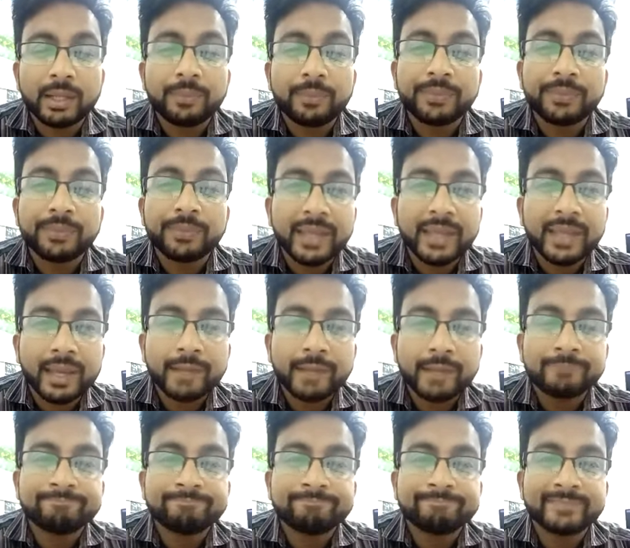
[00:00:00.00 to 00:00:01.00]
they
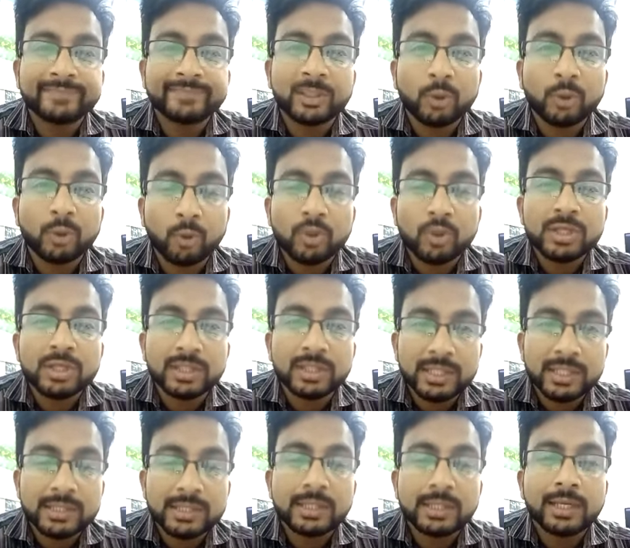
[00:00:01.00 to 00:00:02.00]
can cause
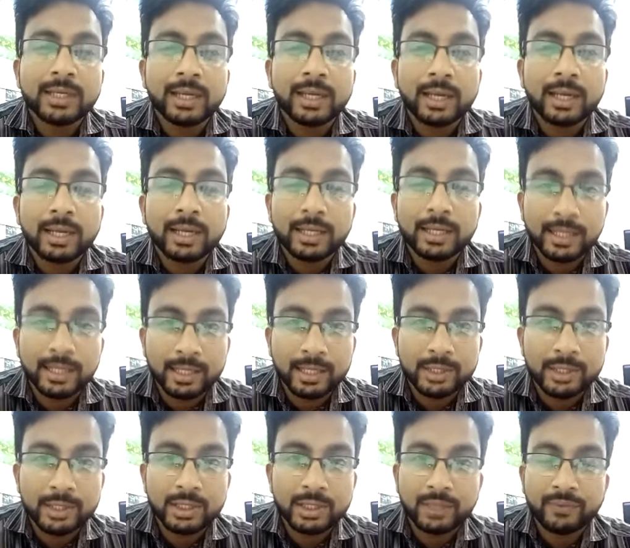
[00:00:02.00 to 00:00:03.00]
this
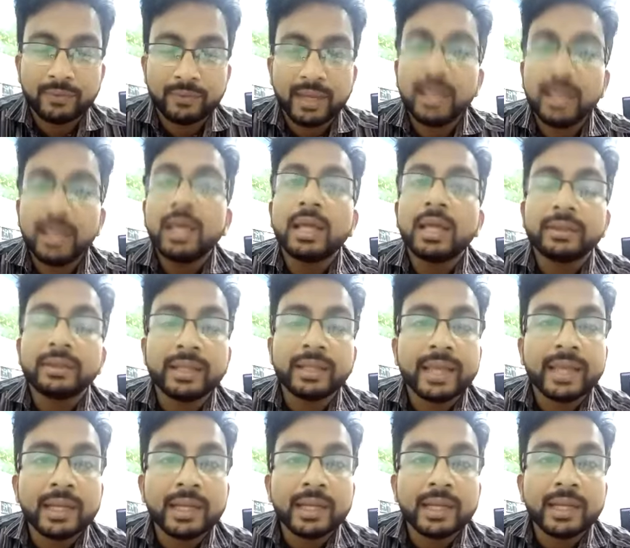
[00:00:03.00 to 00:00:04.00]
condition. Why? They
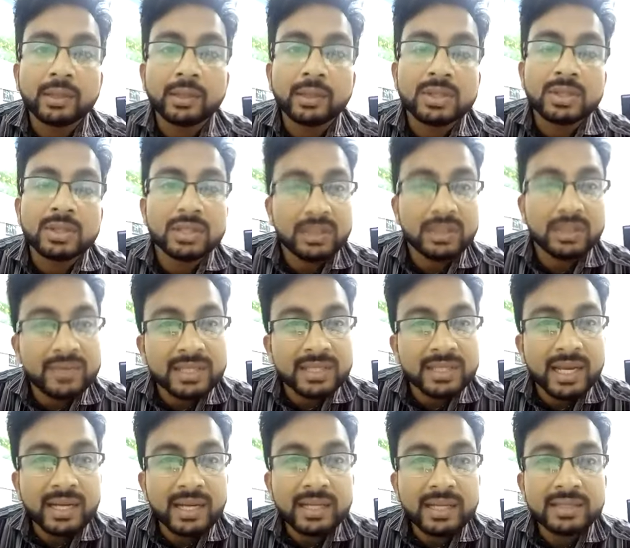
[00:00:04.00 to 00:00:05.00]
can cause
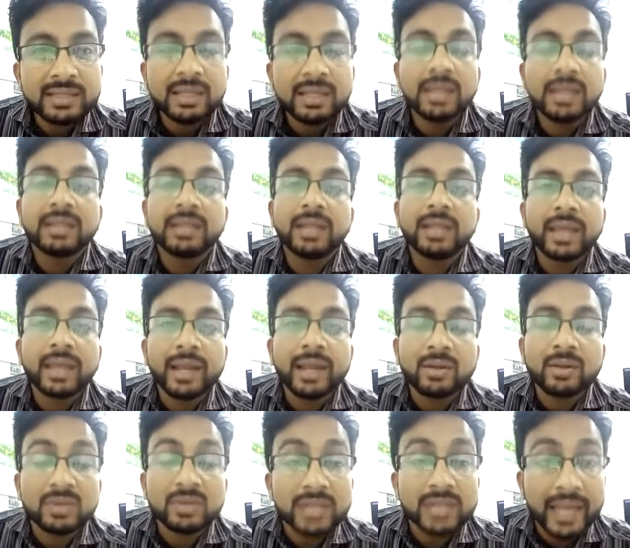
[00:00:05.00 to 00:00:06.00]
cervicitis, they
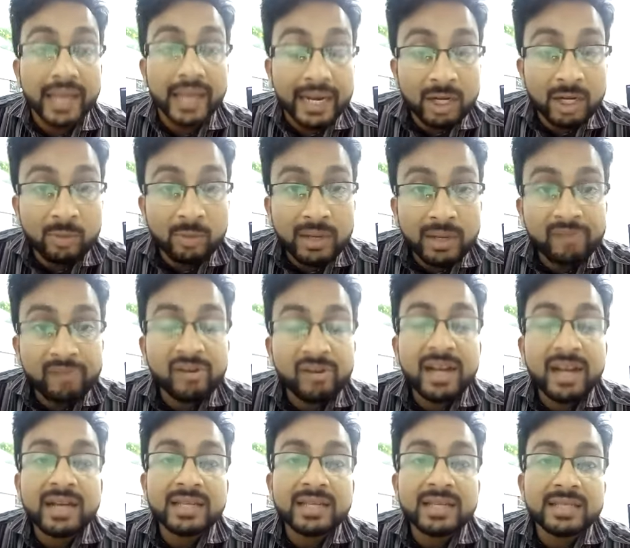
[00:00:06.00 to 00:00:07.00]
can cause
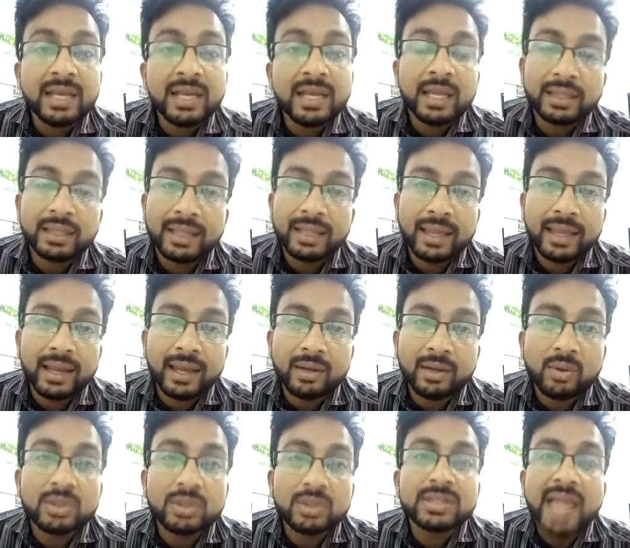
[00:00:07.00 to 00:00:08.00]
endometritis, they can
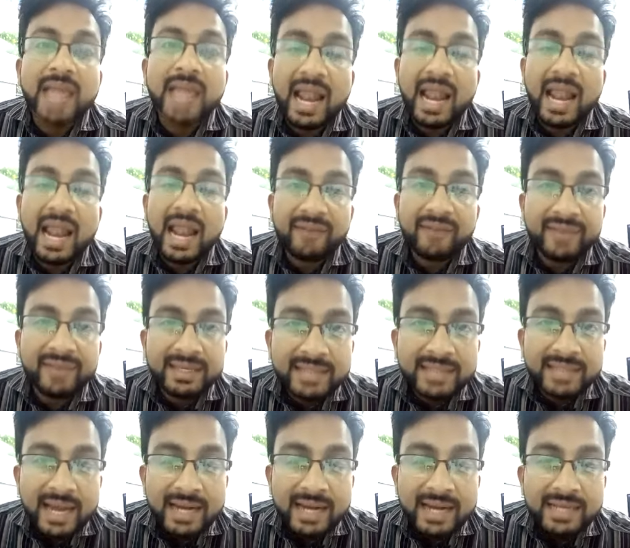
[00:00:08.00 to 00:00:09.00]
cause
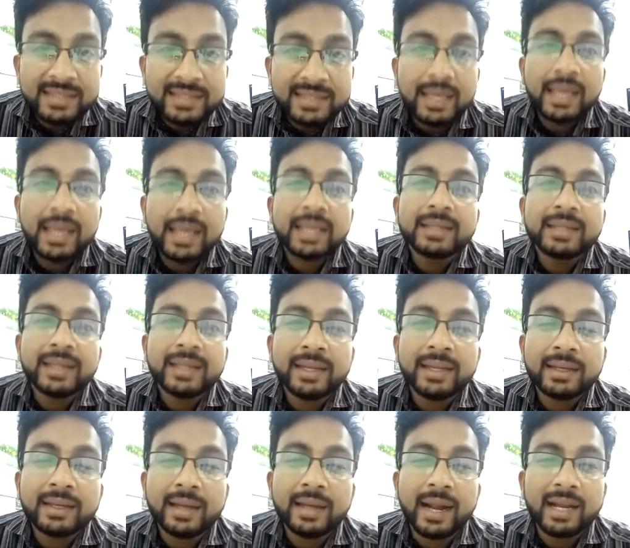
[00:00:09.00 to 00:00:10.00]
salpingitis.
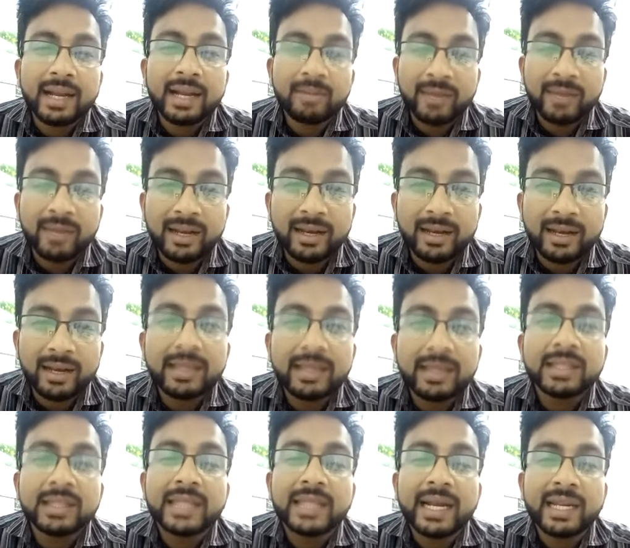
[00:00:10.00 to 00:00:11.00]
Then
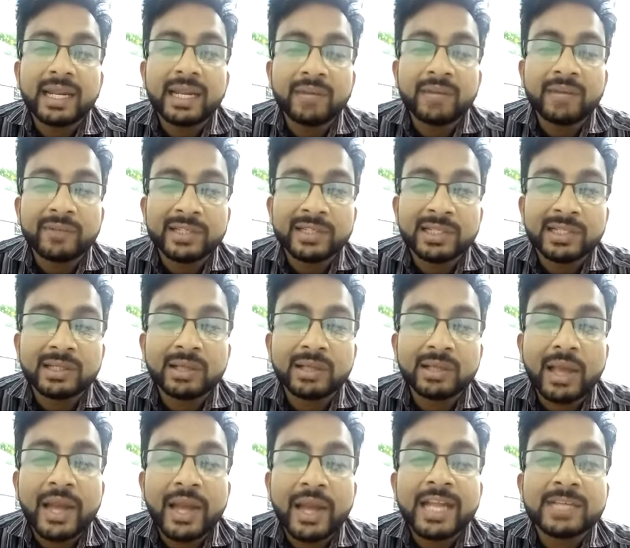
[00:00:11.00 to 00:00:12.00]
ultimately that infection
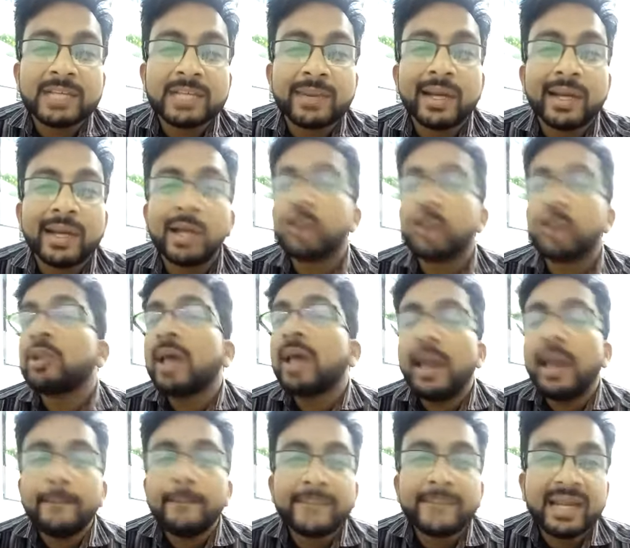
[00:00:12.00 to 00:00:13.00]
can spread into the
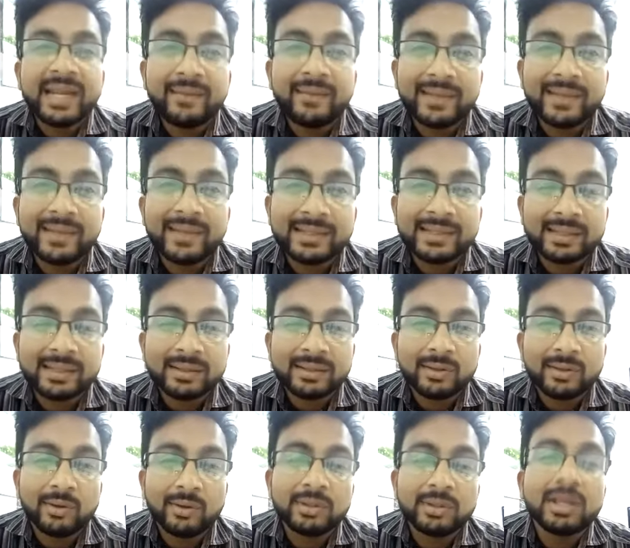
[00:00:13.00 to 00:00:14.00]
pelvis,
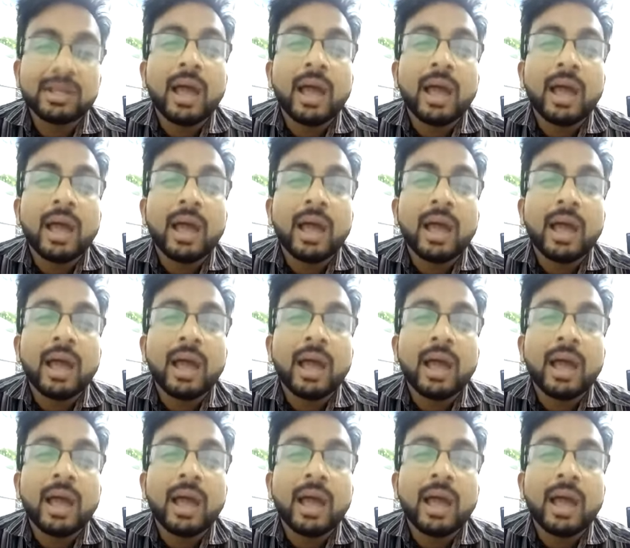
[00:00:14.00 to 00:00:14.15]
cause